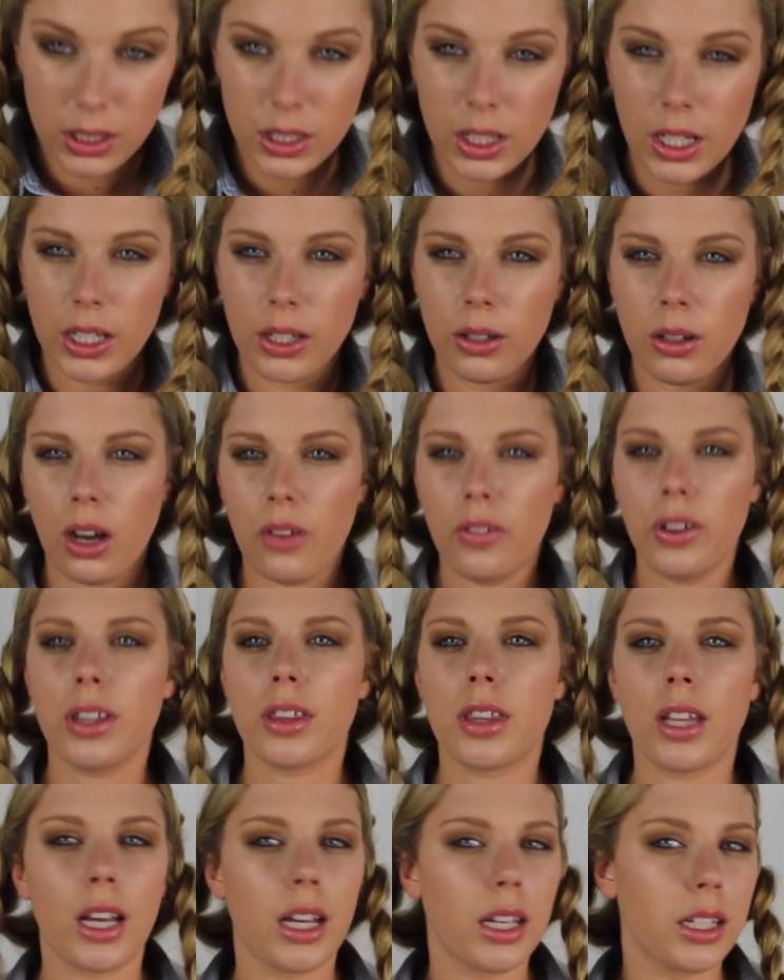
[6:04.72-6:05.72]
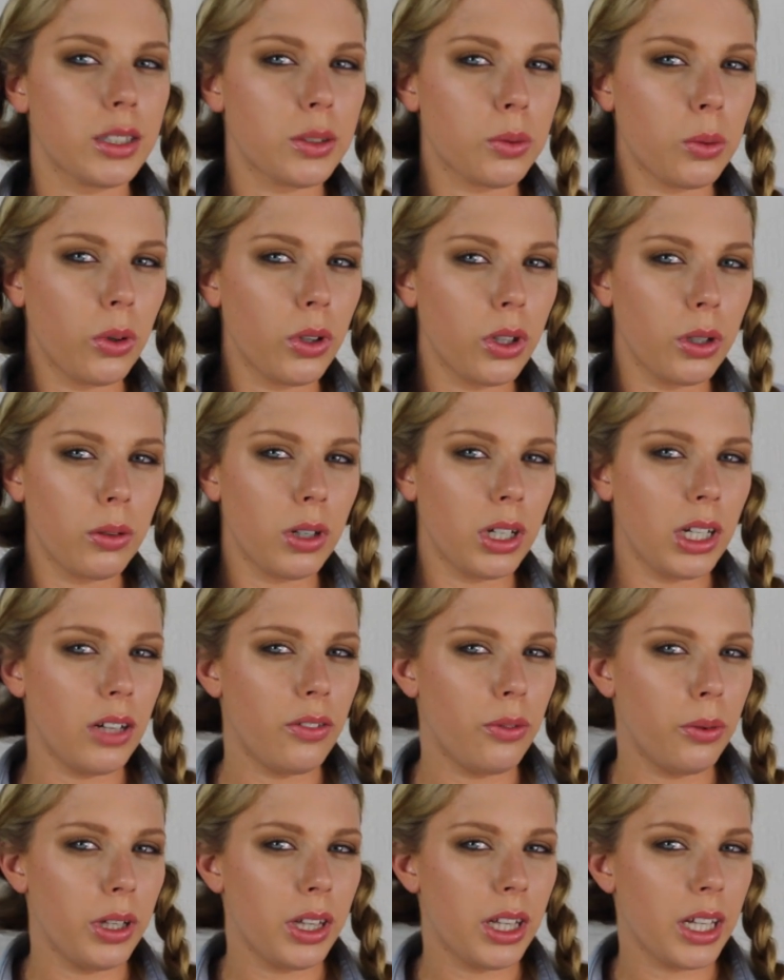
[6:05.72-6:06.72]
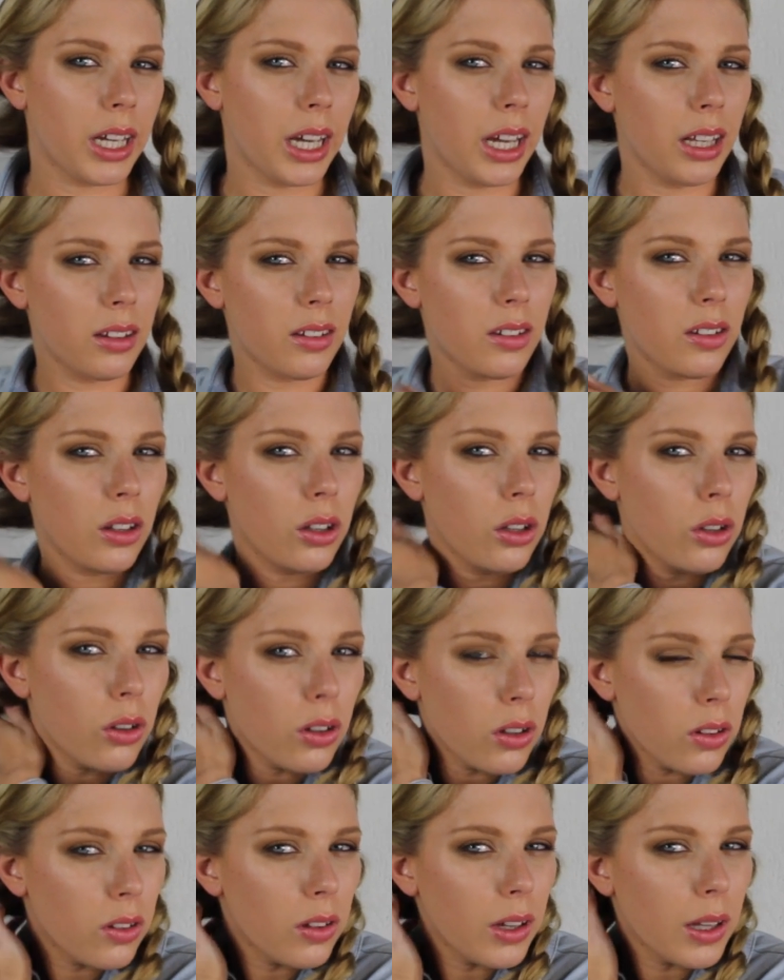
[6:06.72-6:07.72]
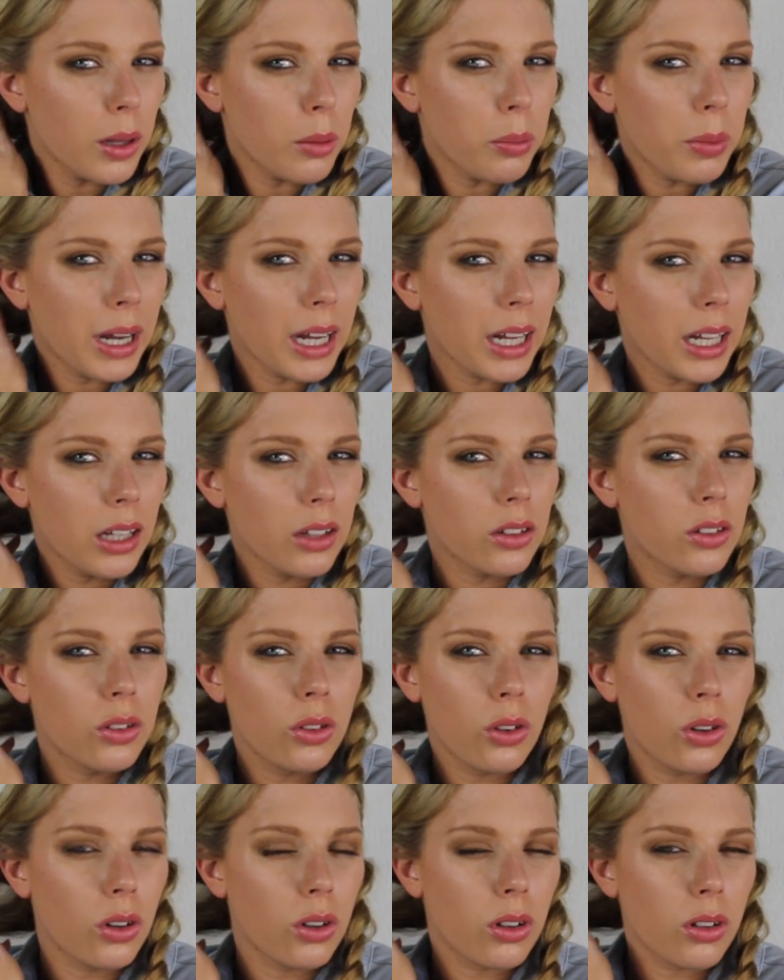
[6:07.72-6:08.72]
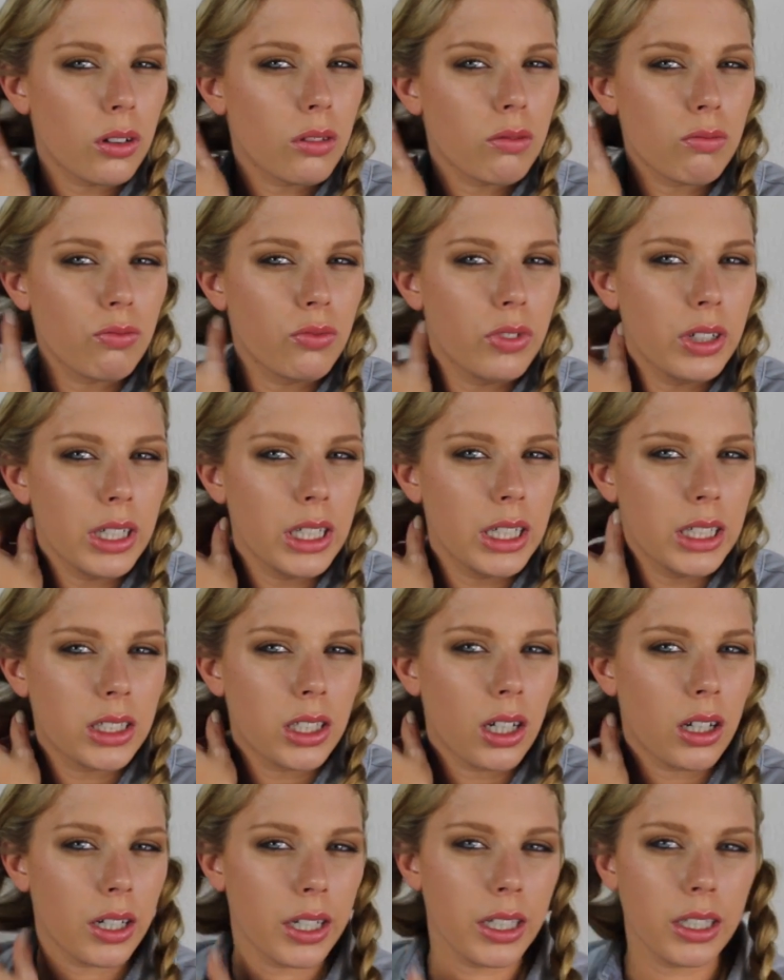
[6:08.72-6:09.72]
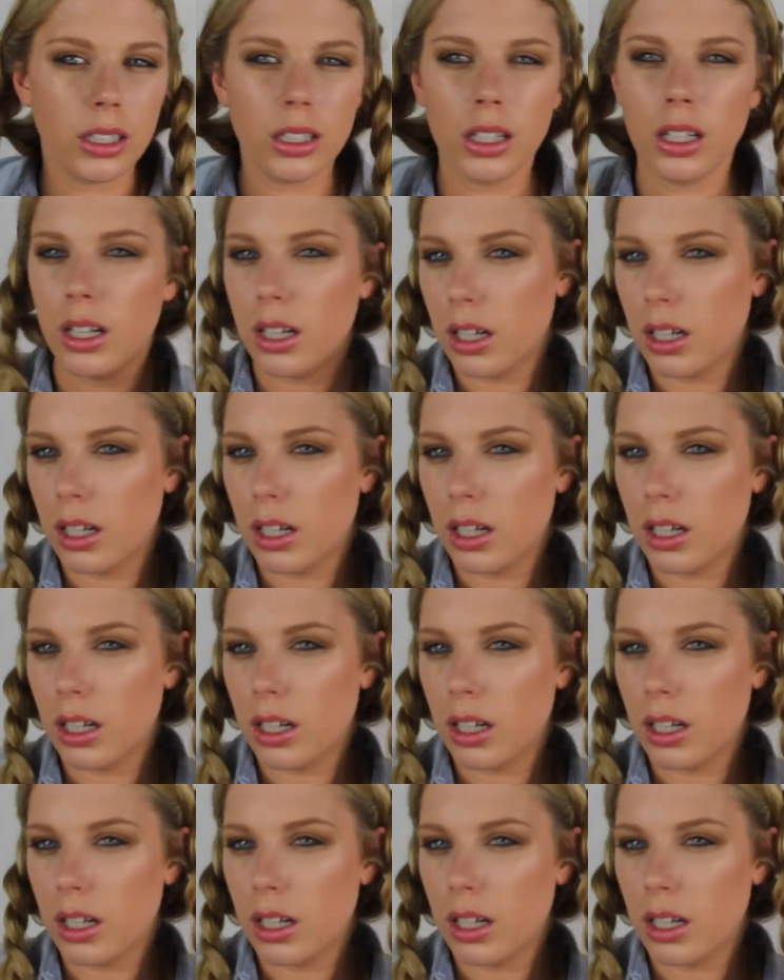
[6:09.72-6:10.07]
and there you have it that is what you are left with again see, you can see at the back it's not really tight